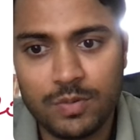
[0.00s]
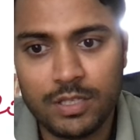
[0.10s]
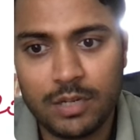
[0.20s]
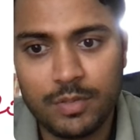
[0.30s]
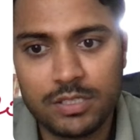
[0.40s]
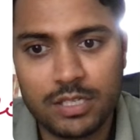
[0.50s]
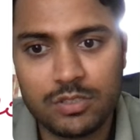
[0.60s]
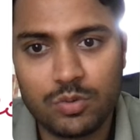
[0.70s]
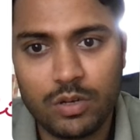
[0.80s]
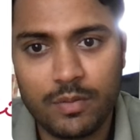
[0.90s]
That means n
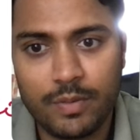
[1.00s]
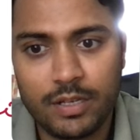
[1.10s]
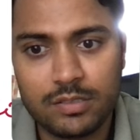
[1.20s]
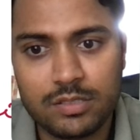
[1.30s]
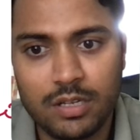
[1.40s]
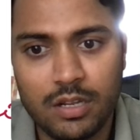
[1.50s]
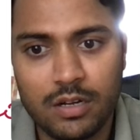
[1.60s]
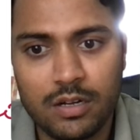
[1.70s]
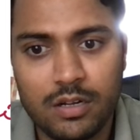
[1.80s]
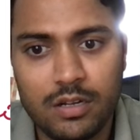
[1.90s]
square minus
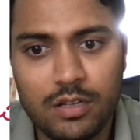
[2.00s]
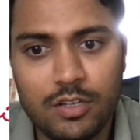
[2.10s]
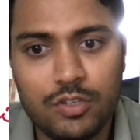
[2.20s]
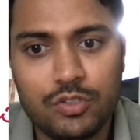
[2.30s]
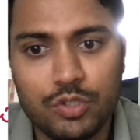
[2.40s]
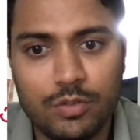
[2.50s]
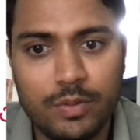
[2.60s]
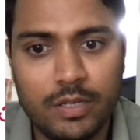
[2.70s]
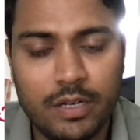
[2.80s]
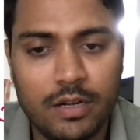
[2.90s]
300 should
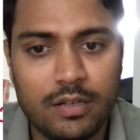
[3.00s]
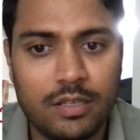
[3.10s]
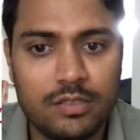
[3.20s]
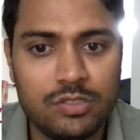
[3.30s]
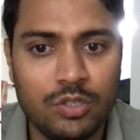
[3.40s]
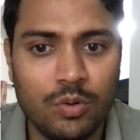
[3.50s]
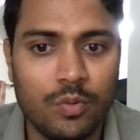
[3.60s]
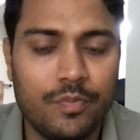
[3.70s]
be greater than 0.